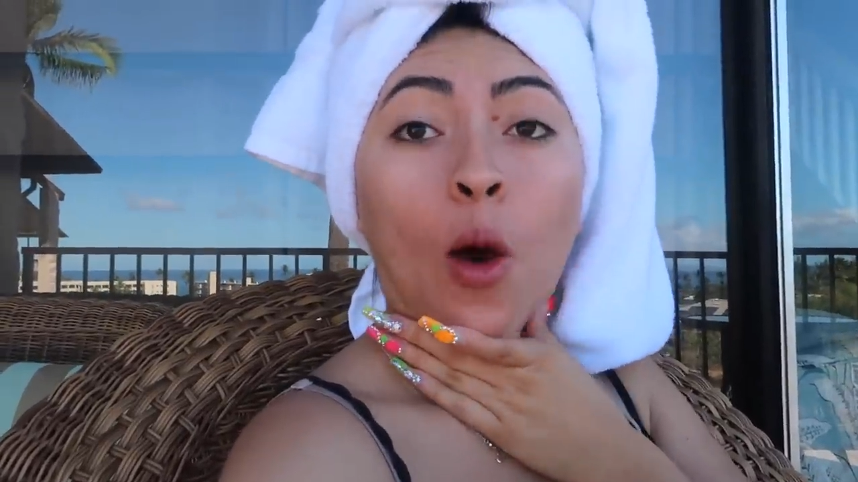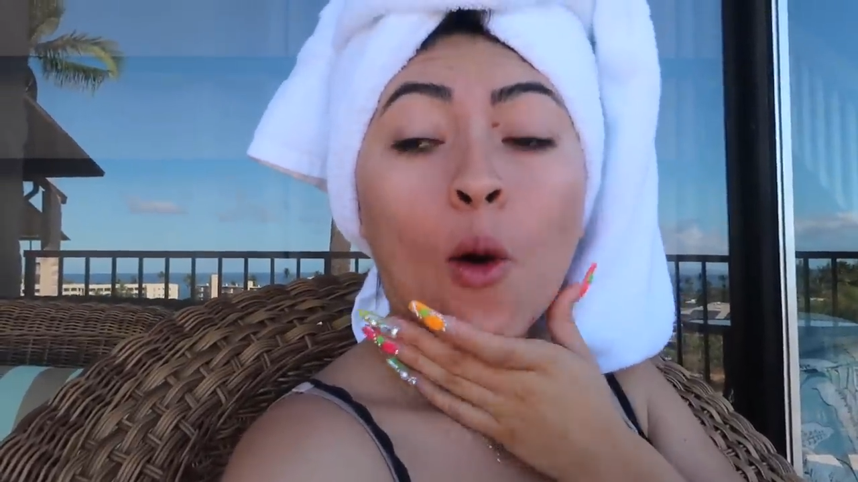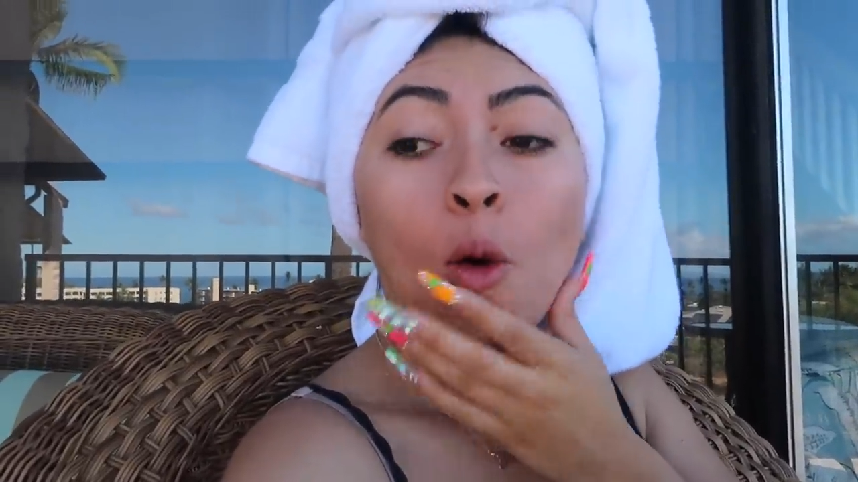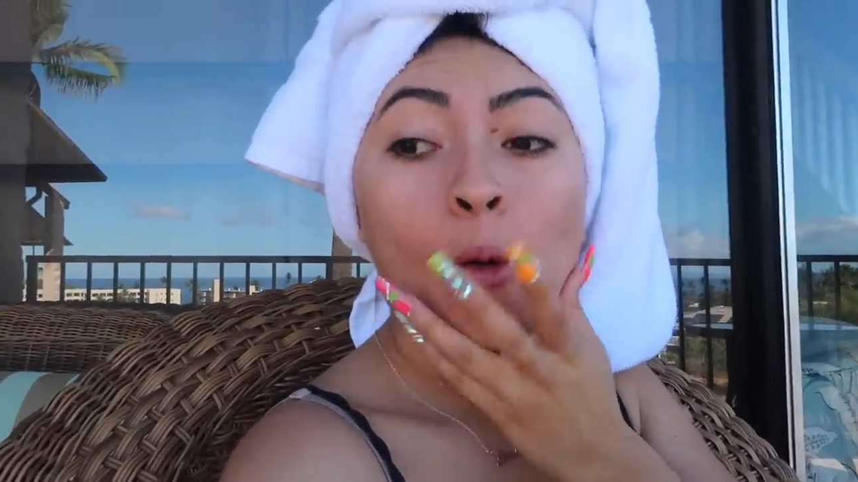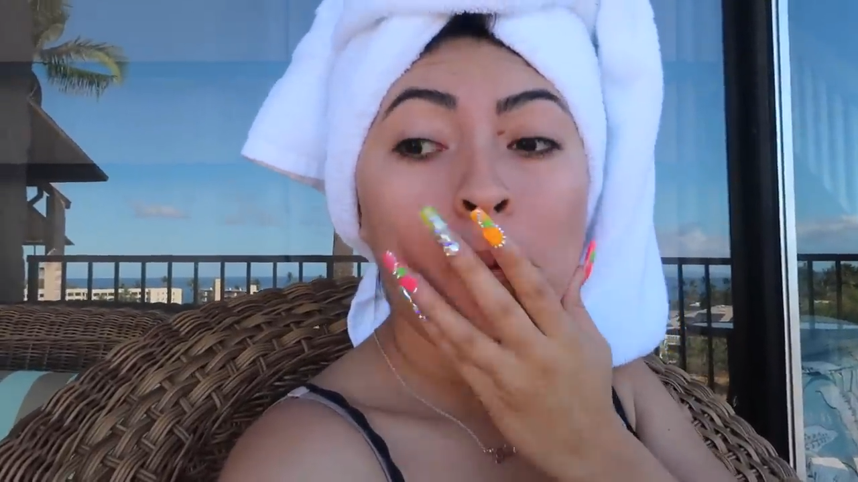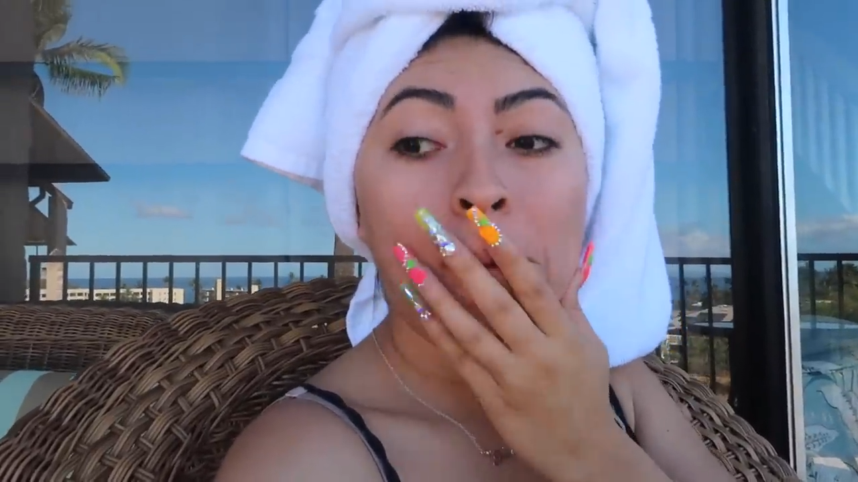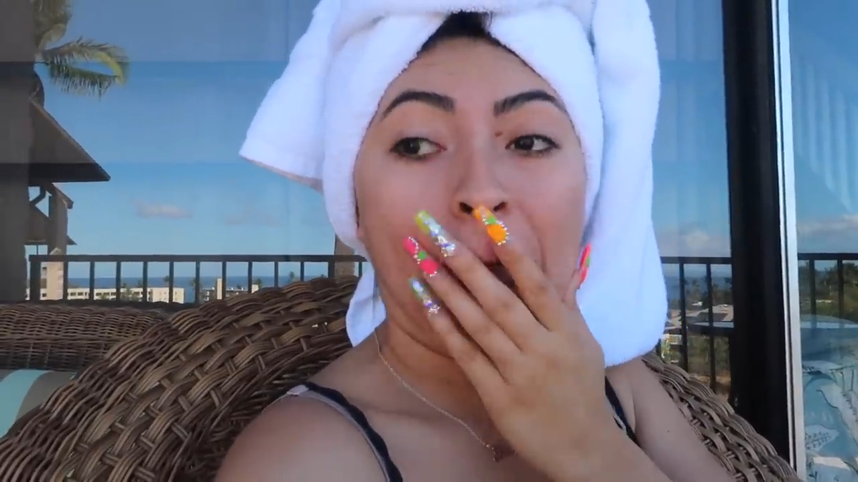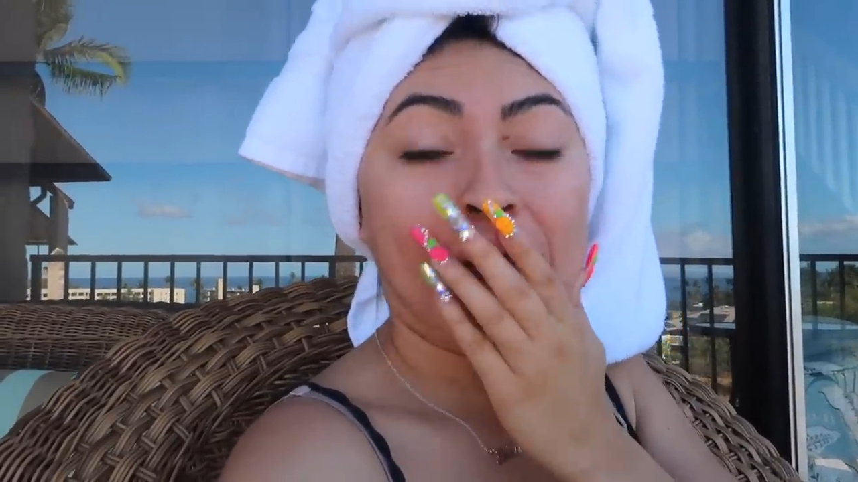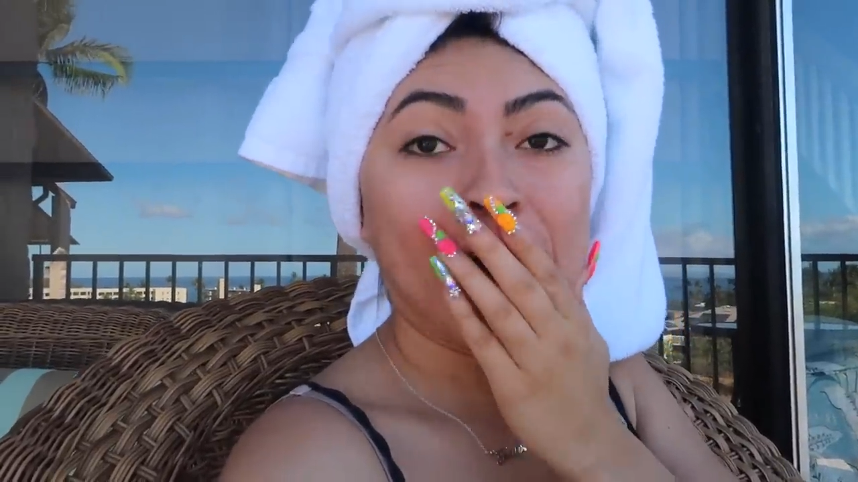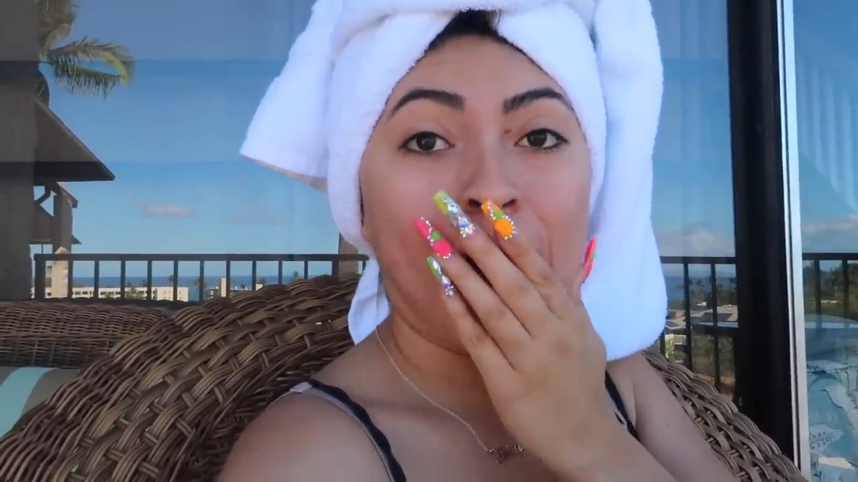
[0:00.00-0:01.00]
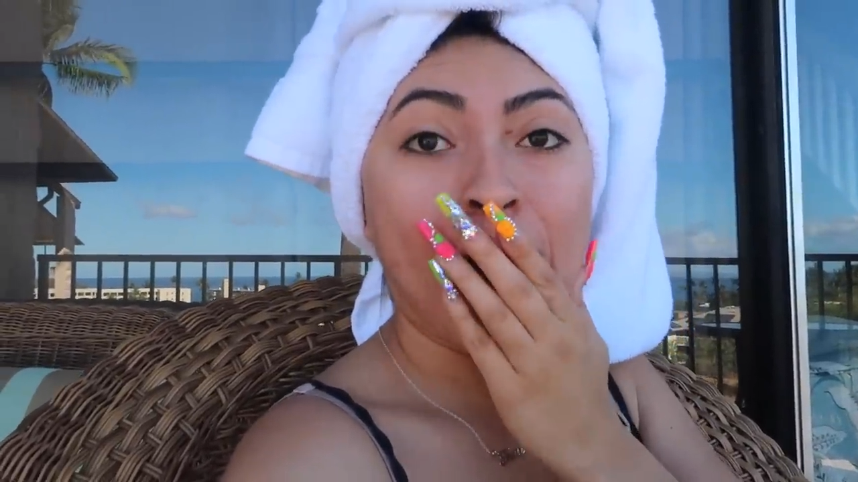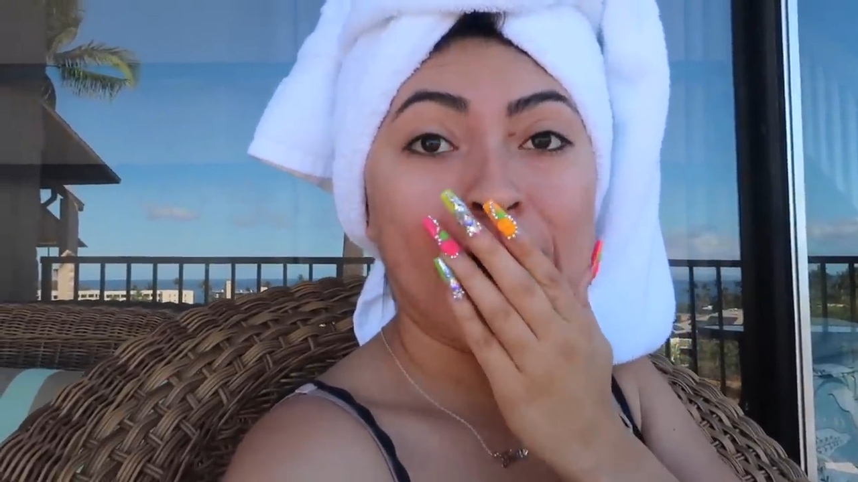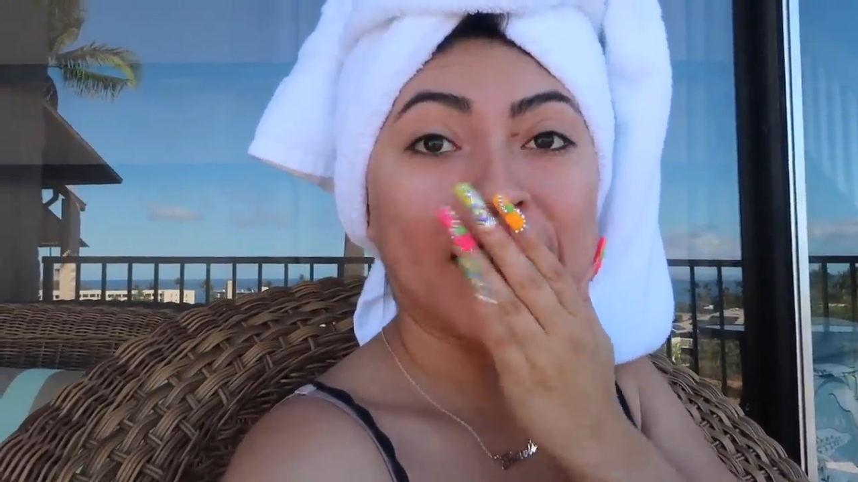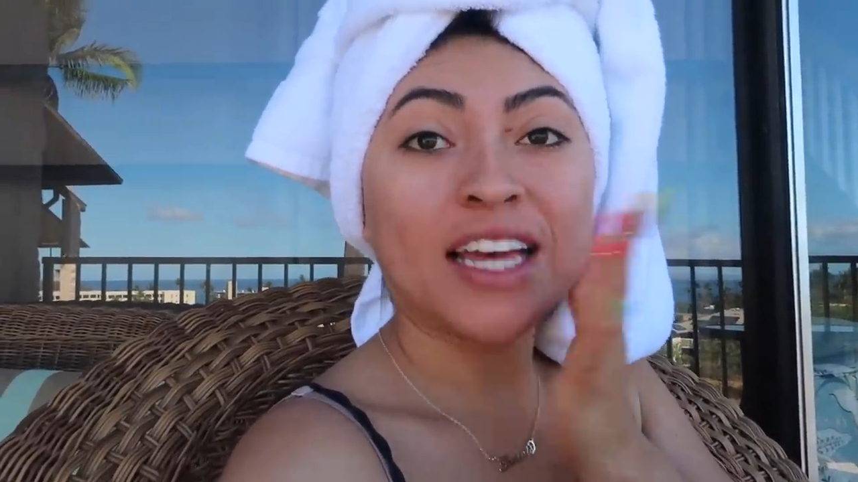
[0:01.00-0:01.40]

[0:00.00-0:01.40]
Oh my god,